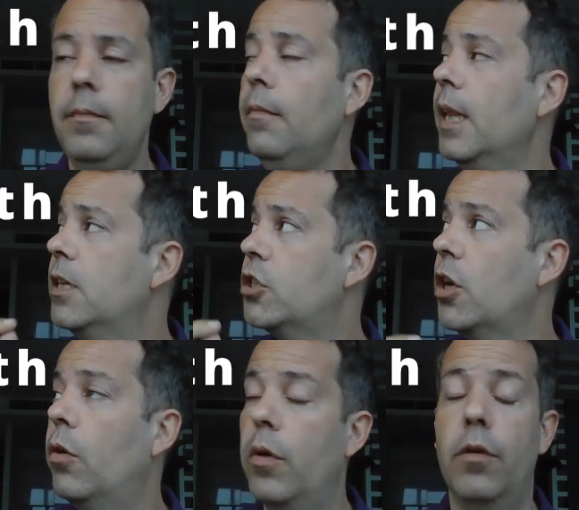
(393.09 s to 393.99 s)

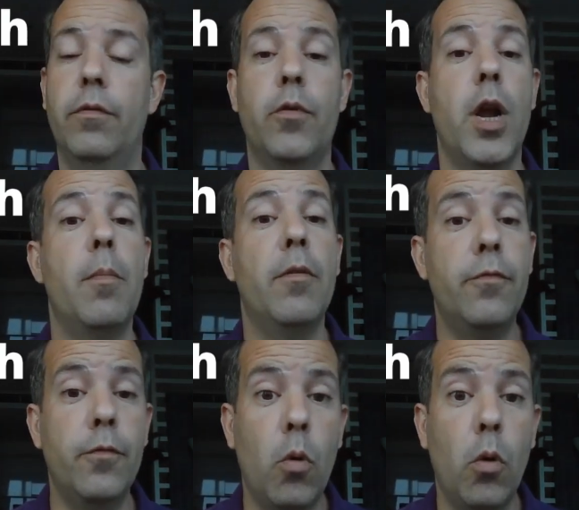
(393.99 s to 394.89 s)
So for number
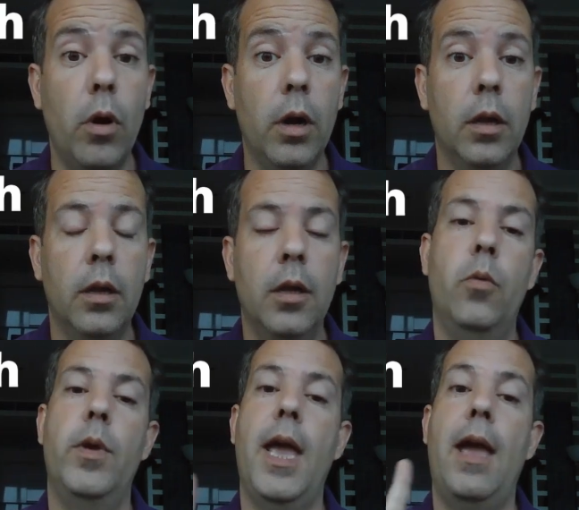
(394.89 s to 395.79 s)
4, we
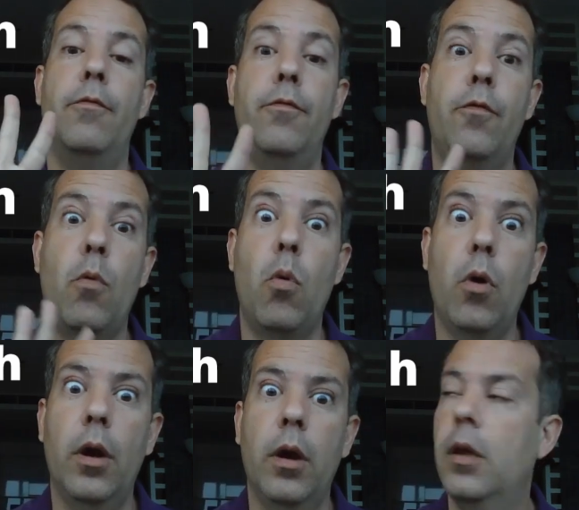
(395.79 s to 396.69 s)
have
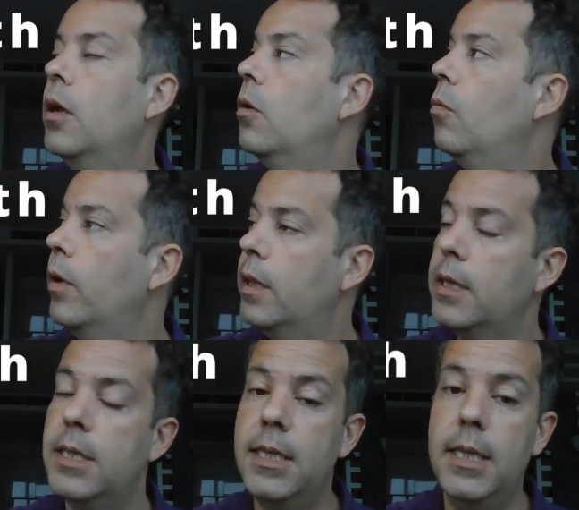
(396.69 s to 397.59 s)
4 with
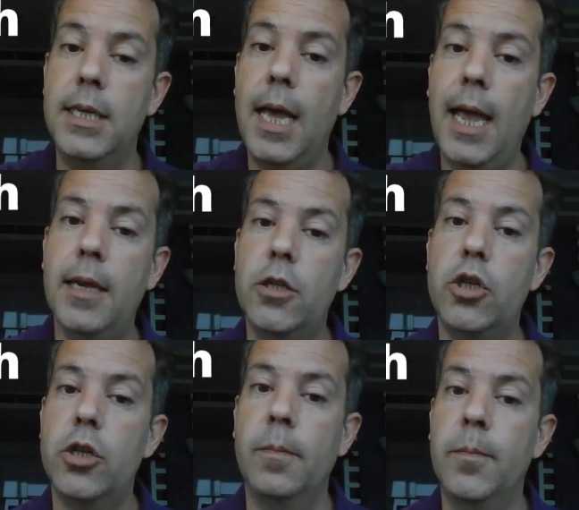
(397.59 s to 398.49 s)
TH.
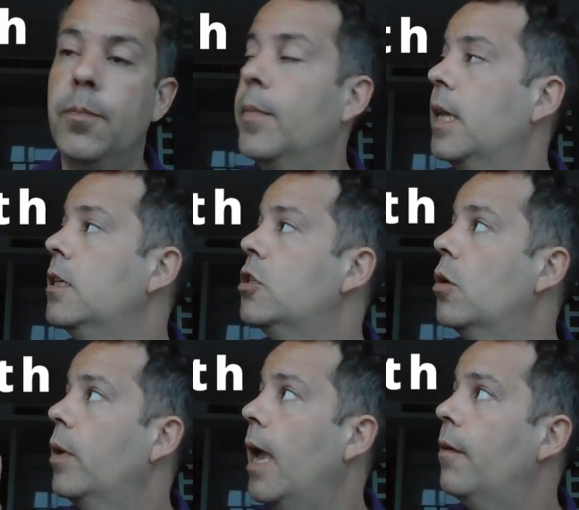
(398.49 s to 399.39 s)
So we
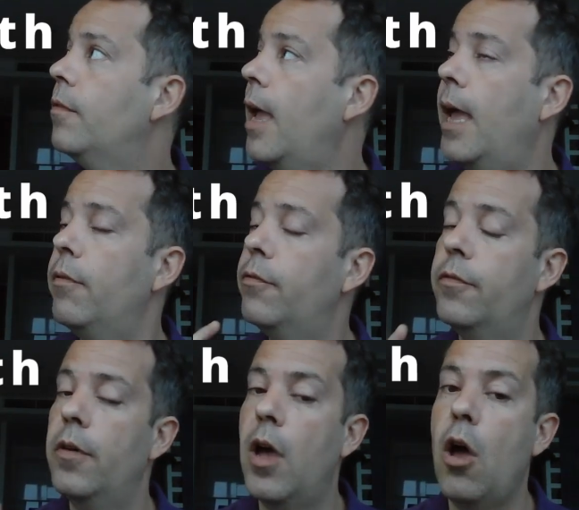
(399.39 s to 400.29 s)
have
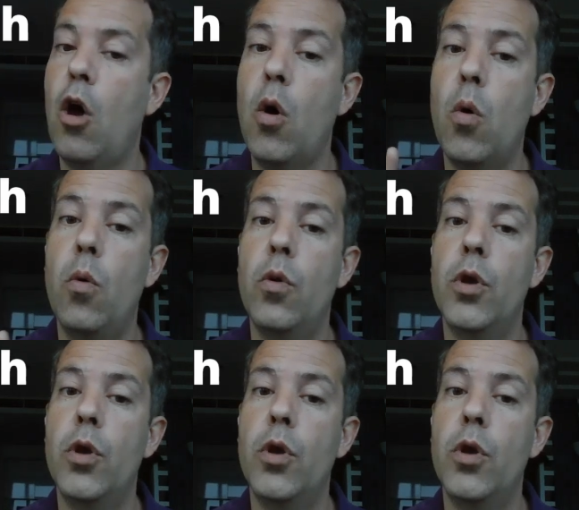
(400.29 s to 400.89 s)
F-O-U-R-T-H,